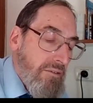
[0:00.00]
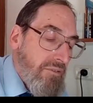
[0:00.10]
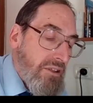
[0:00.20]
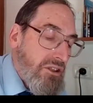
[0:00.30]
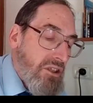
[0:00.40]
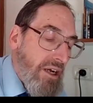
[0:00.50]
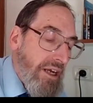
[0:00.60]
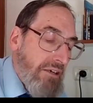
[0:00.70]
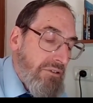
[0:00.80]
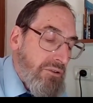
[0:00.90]

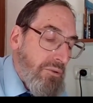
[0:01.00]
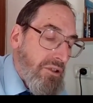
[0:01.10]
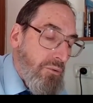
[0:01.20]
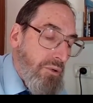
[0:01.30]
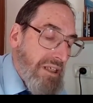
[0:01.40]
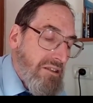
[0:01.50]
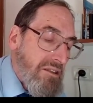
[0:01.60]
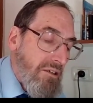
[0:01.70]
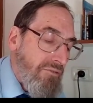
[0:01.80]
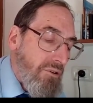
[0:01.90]
yishaer is with the rest
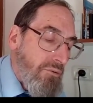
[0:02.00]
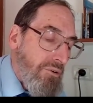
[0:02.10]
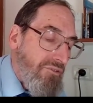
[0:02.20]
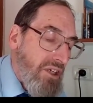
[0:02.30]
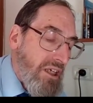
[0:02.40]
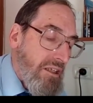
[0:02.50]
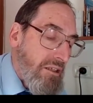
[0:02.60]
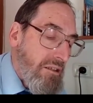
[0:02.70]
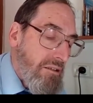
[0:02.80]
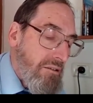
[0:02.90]
of the revi'it,
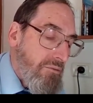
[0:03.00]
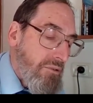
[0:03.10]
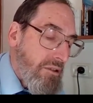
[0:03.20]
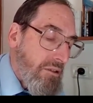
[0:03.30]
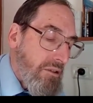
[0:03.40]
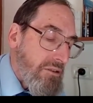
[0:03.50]
and